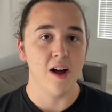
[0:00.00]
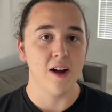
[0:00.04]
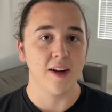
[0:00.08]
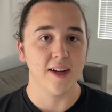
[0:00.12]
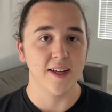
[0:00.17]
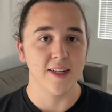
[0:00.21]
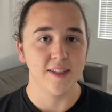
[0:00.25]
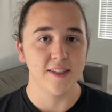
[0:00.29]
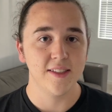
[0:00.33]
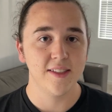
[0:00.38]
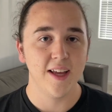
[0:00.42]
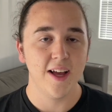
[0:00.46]

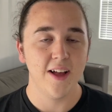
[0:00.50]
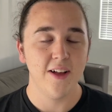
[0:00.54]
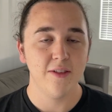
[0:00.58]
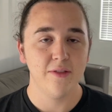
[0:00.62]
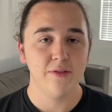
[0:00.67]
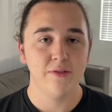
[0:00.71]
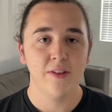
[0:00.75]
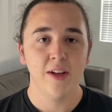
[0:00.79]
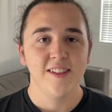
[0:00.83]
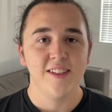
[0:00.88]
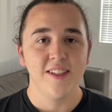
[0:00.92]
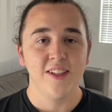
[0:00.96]

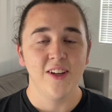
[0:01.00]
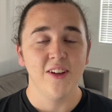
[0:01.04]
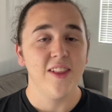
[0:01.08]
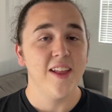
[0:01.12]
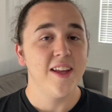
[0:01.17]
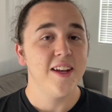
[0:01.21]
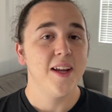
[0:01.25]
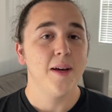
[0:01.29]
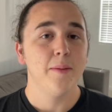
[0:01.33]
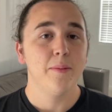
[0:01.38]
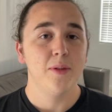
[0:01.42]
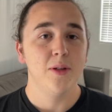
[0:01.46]
itself, you'll
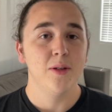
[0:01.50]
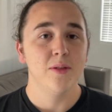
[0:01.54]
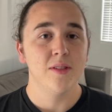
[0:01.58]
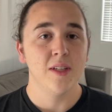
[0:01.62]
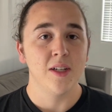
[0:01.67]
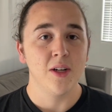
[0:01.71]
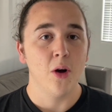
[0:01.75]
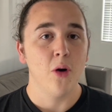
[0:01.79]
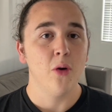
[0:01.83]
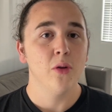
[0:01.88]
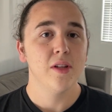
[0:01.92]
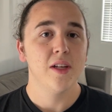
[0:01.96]
end up
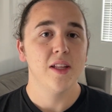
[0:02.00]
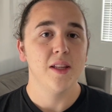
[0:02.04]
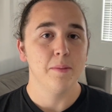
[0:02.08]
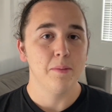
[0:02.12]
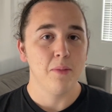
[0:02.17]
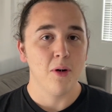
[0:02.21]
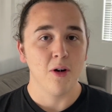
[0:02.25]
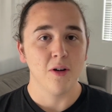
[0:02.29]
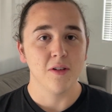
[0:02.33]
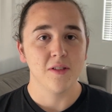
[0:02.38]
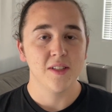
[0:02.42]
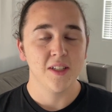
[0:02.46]
using only the
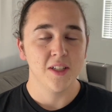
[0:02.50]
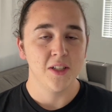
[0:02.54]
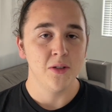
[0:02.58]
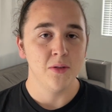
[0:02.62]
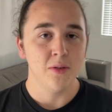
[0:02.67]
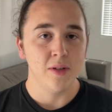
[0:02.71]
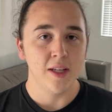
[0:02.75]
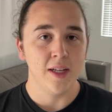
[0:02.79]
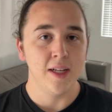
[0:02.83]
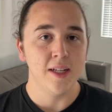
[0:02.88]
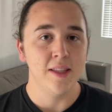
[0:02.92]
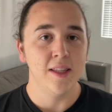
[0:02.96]
parts that you
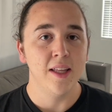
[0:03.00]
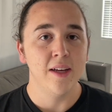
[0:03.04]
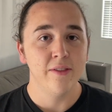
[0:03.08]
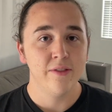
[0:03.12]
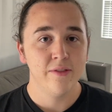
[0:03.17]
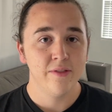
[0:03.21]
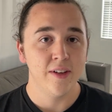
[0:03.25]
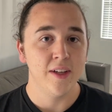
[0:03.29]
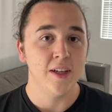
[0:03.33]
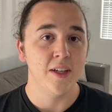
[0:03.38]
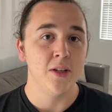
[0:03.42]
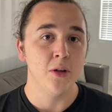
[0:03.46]
need that
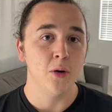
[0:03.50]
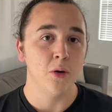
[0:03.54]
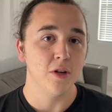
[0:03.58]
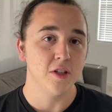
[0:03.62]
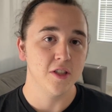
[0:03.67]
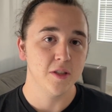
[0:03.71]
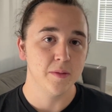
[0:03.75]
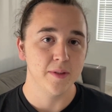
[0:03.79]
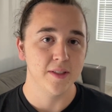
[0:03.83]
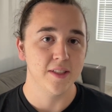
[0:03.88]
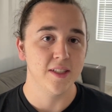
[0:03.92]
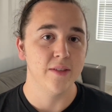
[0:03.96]
fit your
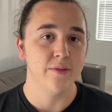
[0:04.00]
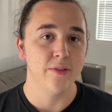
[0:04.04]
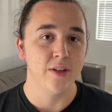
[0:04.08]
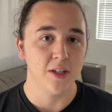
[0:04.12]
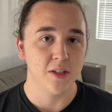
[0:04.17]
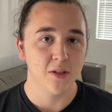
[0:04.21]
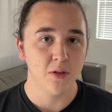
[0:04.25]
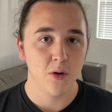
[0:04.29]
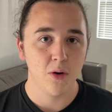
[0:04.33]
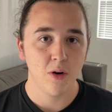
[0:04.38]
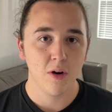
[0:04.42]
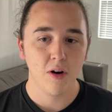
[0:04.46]

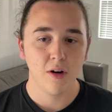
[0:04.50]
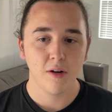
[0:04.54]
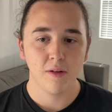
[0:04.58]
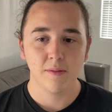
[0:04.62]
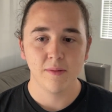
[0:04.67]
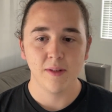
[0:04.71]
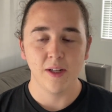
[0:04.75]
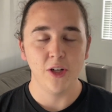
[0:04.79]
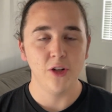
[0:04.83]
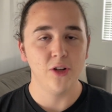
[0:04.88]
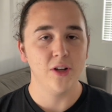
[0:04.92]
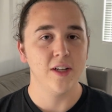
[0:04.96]
specific door,
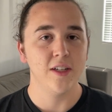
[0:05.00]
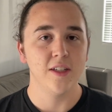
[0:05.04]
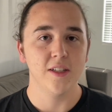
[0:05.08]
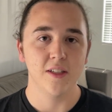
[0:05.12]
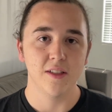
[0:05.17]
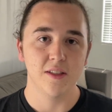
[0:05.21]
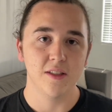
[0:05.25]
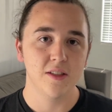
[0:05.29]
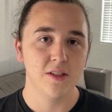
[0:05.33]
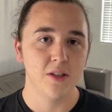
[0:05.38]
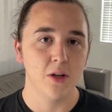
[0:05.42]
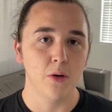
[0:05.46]
and you can
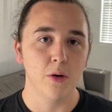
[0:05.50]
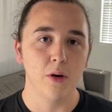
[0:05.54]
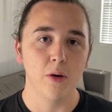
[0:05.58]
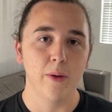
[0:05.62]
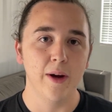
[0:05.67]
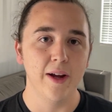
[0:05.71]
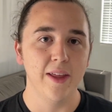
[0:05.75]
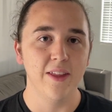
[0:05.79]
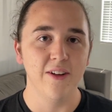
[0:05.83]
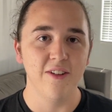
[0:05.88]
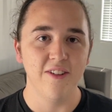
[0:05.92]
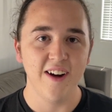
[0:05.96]
just stow
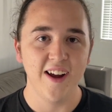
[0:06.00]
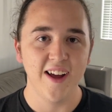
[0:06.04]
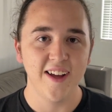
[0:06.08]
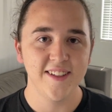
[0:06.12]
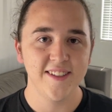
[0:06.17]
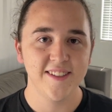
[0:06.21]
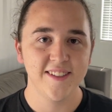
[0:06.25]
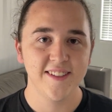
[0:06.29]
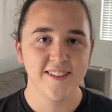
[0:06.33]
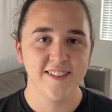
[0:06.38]
away the rest.